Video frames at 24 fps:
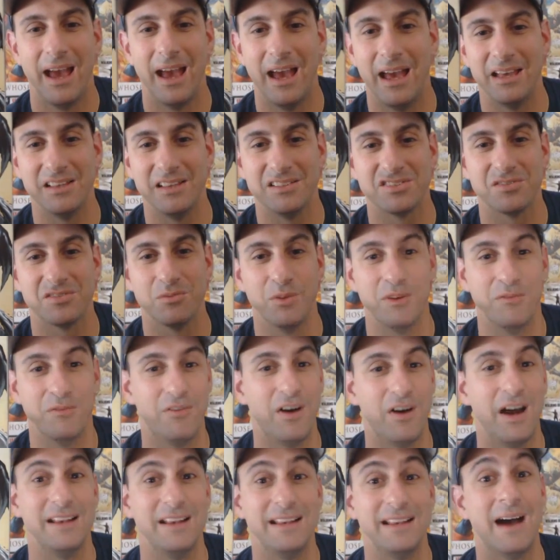as we
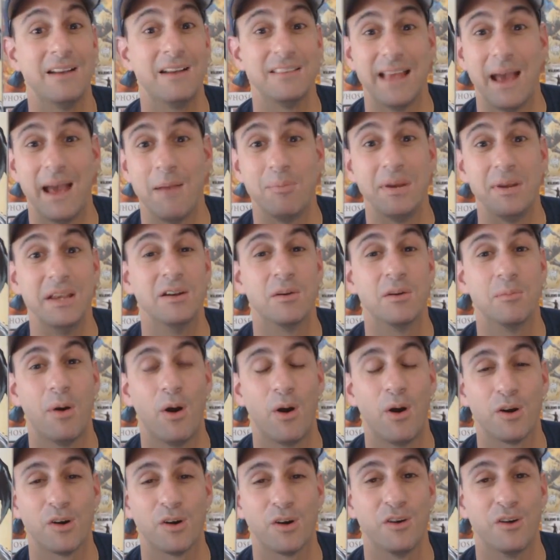find out that Peter
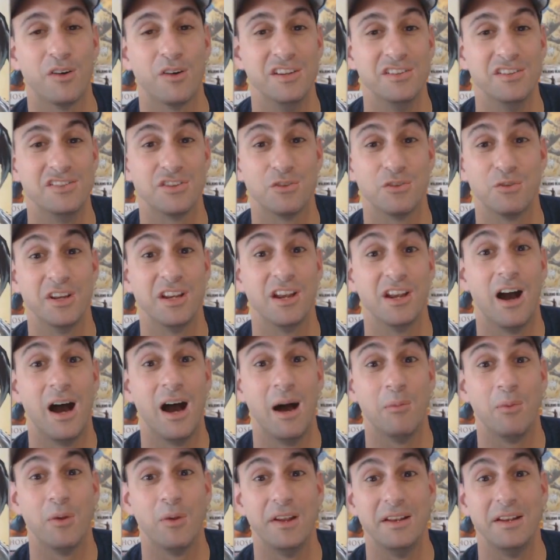Parker is Green
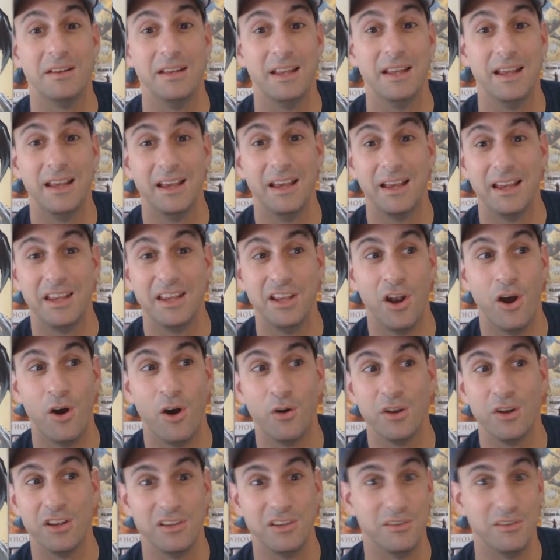Goblin, you
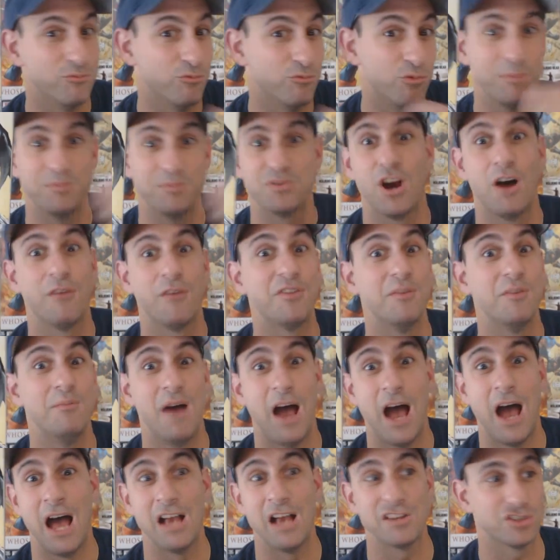know, and he rips off the
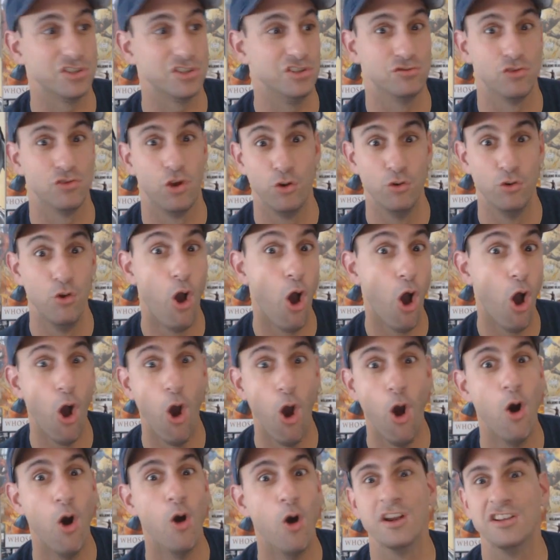mask, and he's like,
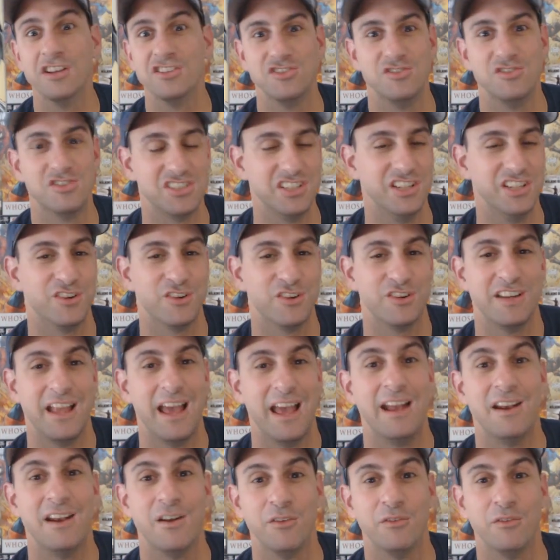no, and you see her
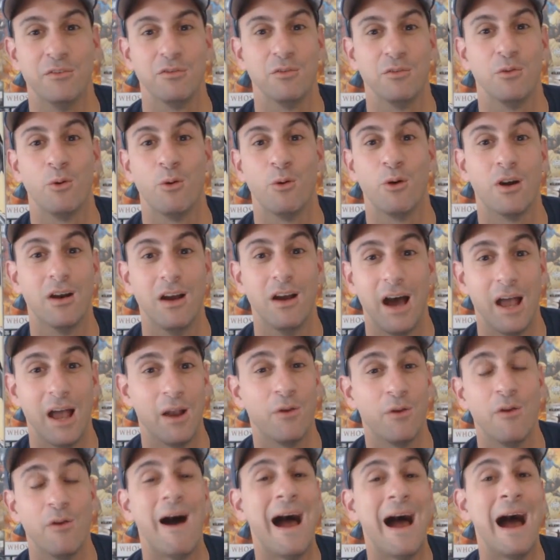dead on the floor. I
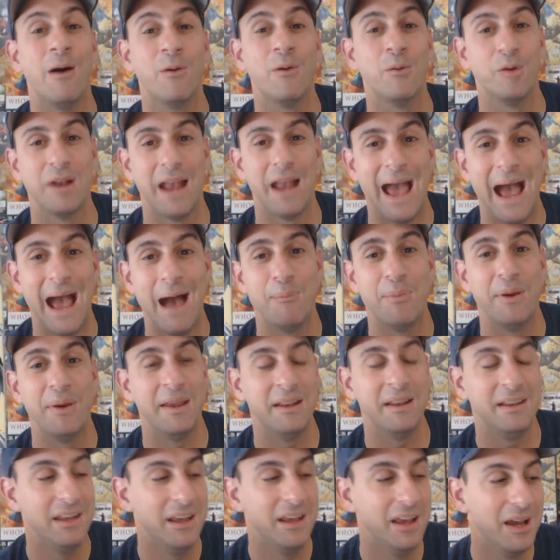don't know how it would
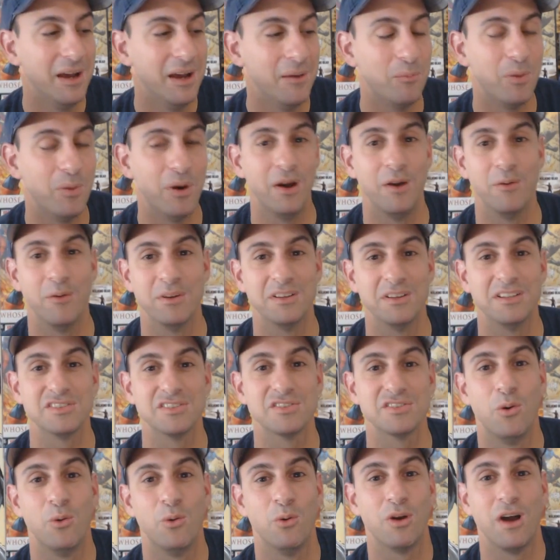happen, but with
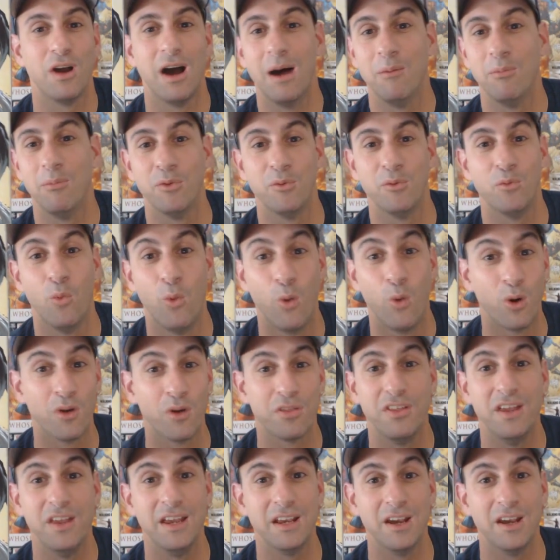this whole Goblin War
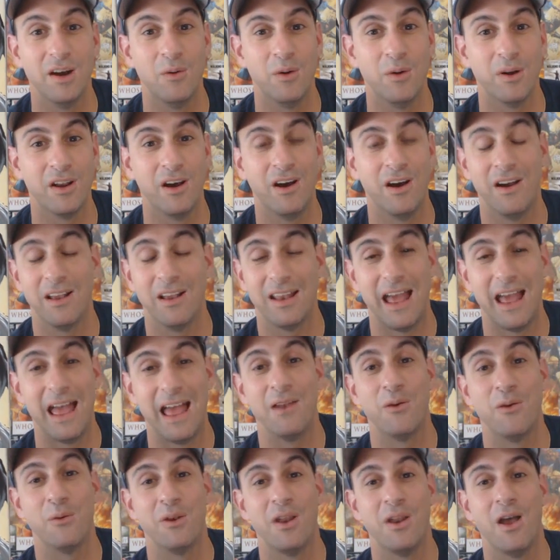thing going on,
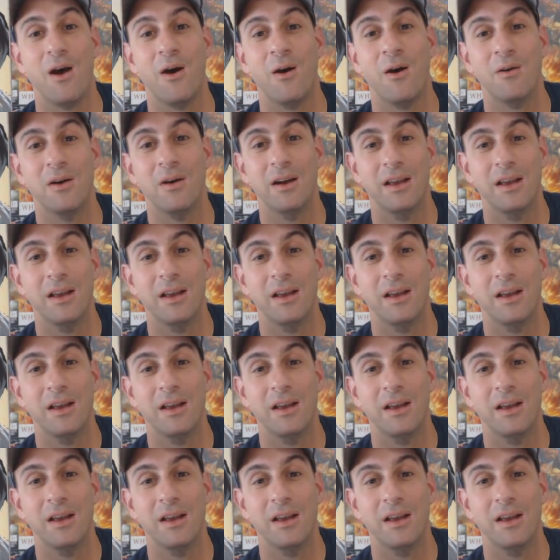I don't know.